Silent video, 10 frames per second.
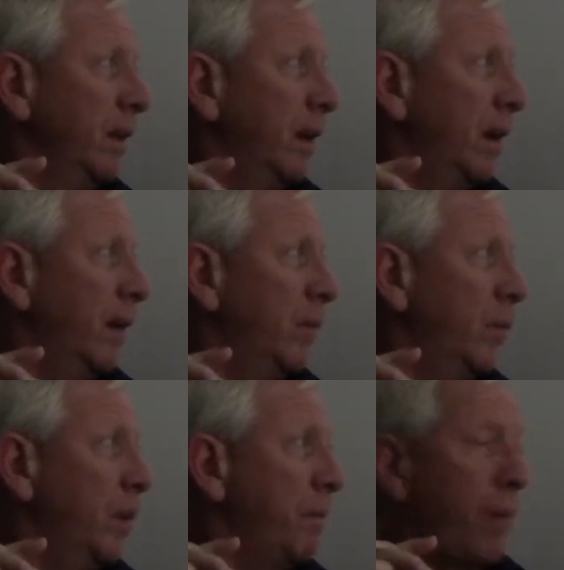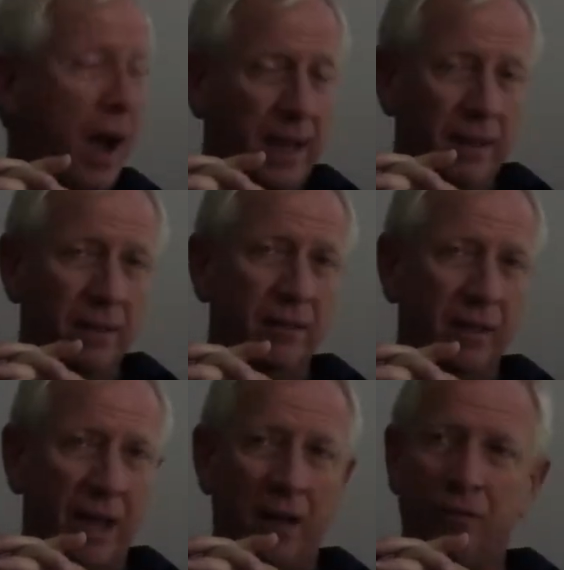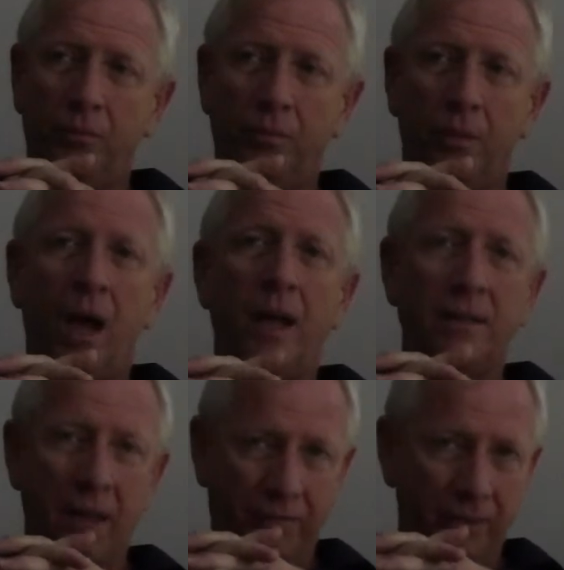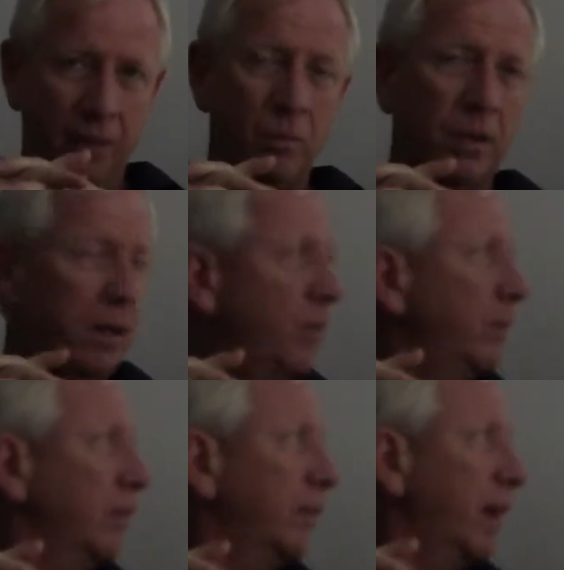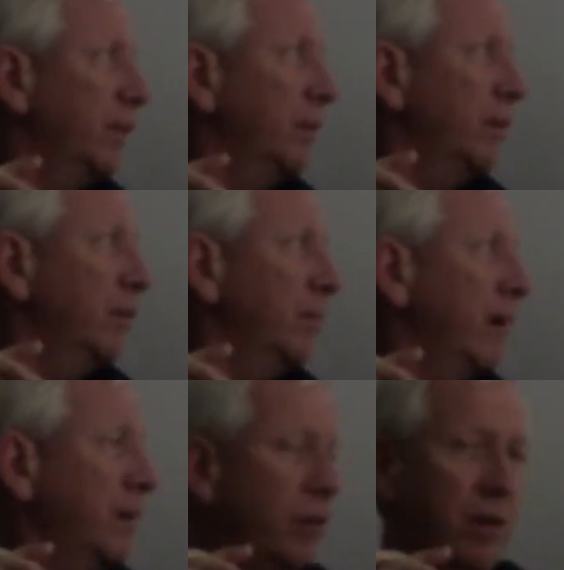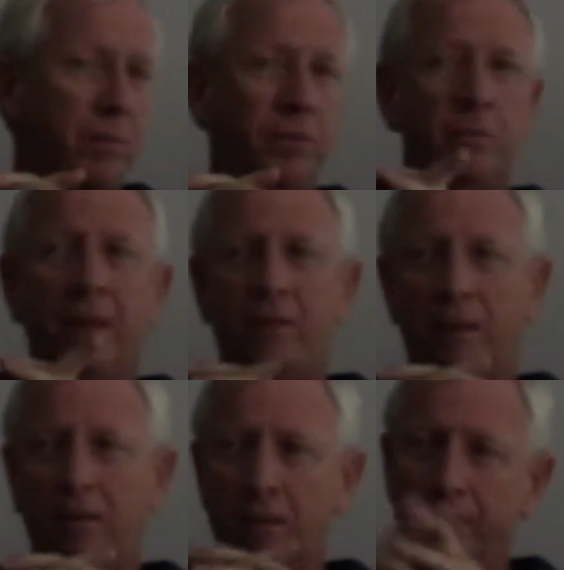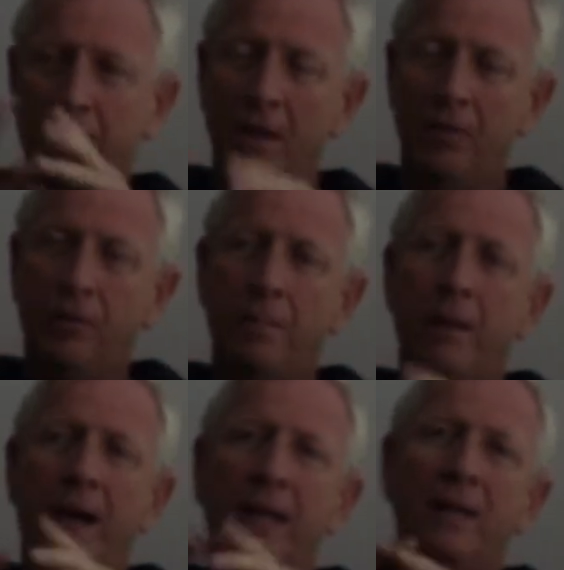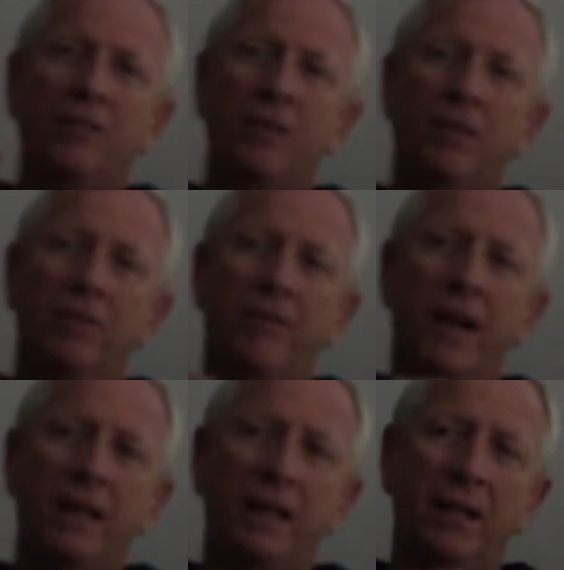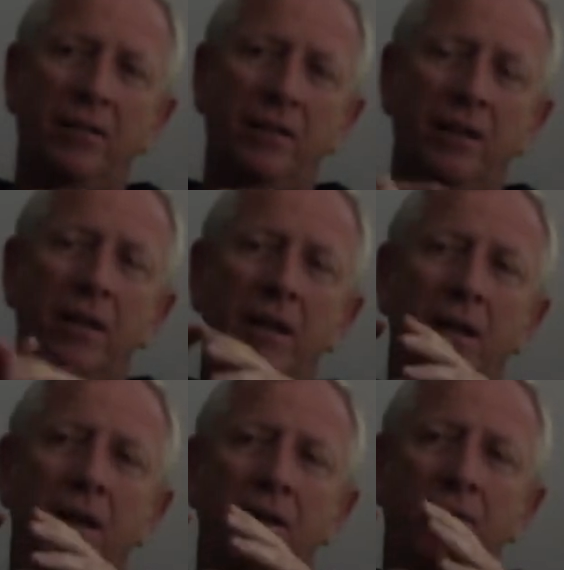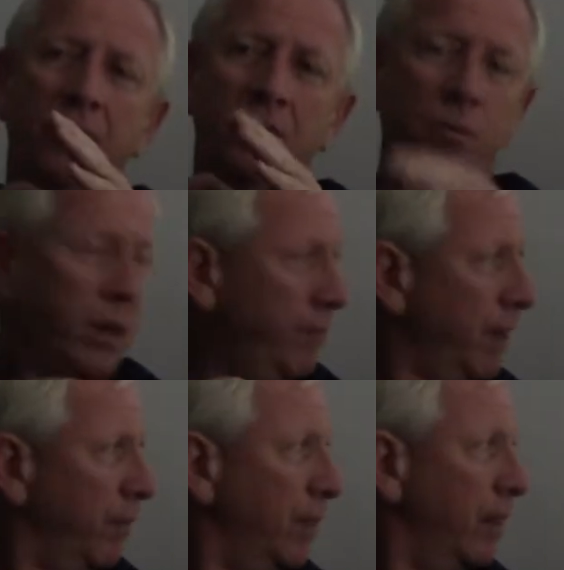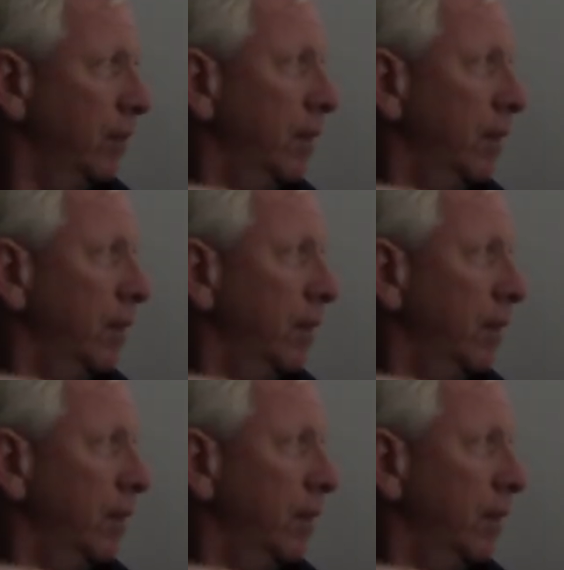Uh, we're buying this house. I definitely want to own this house because of my terms with my seller. So I'm buying it seller financed for twenty-five thousand